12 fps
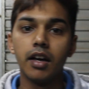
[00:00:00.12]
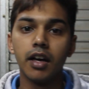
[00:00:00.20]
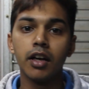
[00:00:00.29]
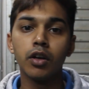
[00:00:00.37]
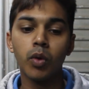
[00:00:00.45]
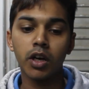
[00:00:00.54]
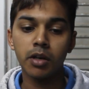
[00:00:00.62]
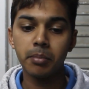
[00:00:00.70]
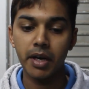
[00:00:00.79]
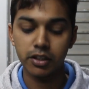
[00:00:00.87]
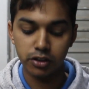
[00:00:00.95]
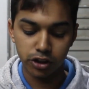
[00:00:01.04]
Hello, welcome
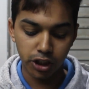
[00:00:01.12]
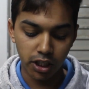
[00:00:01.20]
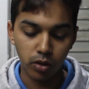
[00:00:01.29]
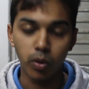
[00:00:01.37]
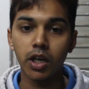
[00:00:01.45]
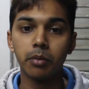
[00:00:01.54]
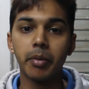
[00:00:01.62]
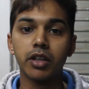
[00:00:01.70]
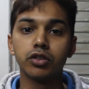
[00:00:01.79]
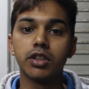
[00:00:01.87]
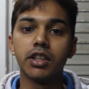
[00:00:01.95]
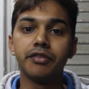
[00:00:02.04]
back to the channel, welcome back
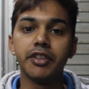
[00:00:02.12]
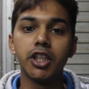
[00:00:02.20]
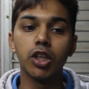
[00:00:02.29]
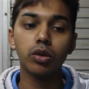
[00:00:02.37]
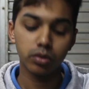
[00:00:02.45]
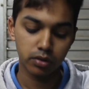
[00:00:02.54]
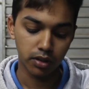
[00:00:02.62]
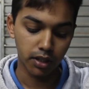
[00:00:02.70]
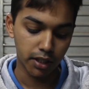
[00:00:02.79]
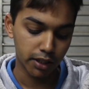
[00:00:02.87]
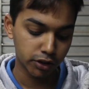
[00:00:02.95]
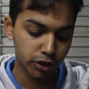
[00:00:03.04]
to another video.
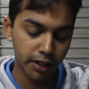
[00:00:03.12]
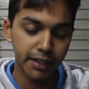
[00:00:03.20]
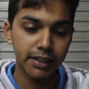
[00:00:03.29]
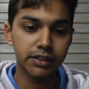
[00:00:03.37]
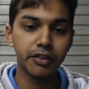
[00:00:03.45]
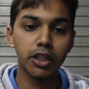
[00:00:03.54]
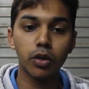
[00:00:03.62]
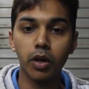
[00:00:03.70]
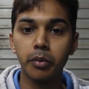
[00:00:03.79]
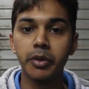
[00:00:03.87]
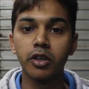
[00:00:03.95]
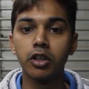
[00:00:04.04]
Today in this video
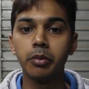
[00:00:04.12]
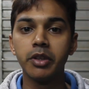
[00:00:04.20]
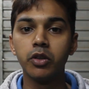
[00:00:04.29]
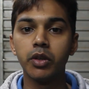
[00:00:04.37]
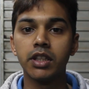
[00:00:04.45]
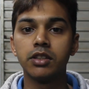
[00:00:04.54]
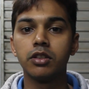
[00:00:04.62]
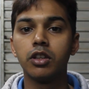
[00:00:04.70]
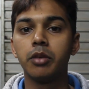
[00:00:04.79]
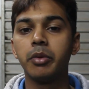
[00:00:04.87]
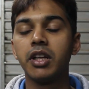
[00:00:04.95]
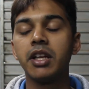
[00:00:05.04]
what we're going to be doing is we're
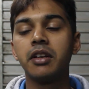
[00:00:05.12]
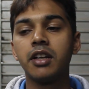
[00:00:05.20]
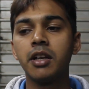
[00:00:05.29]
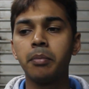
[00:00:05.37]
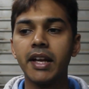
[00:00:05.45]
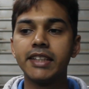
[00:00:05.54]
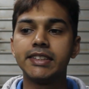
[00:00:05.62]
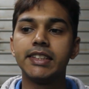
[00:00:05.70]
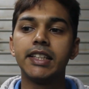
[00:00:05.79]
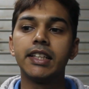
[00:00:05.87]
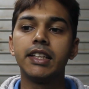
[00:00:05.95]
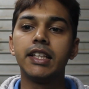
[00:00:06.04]
going to be
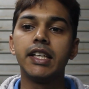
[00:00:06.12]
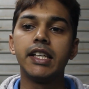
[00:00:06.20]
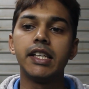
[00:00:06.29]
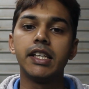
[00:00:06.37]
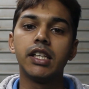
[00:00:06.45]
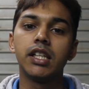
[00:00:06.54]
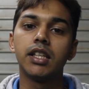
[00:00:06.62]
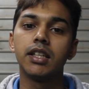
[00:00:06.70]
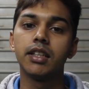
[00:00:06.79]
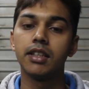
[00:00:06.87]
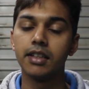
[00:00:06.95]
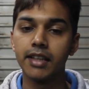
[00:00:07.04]
replacing the
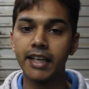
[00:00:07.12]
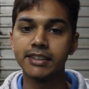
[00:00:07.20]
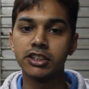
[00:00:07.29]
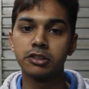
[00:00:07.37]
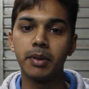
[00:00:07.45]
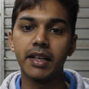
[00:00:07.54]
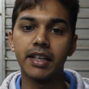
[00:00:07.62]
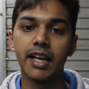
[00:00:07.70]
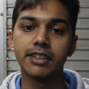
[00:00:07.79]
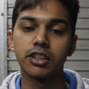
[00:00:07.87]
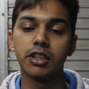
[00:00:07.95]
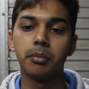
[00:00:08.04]
license plate
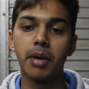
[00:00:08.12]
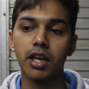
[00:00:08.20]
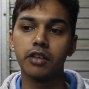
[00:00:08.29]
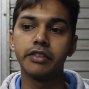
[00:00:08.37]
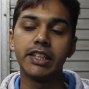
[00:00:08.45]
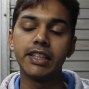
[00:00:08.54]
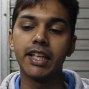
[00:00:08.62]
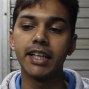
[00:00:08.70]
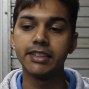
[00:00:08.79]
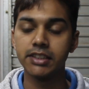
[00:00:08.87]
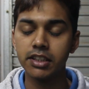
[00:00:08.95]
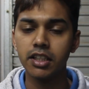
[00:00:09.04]
lights on the back of the
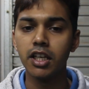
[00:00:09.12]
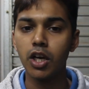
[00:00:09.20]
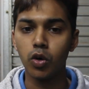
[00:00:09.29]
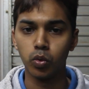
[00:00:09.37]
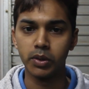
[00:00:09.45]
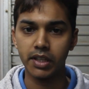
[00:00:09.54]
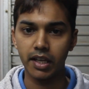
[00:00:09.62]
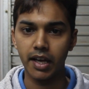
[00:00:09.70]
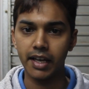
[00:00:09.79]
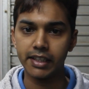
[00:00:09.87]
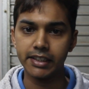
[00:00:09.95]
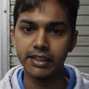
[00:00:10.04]
E90 with
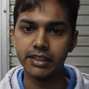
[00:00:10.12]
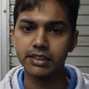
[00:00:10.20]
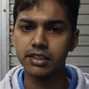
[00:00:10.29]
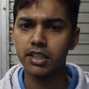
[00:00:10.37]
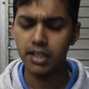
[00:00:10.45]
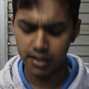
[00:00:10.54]
LEDs.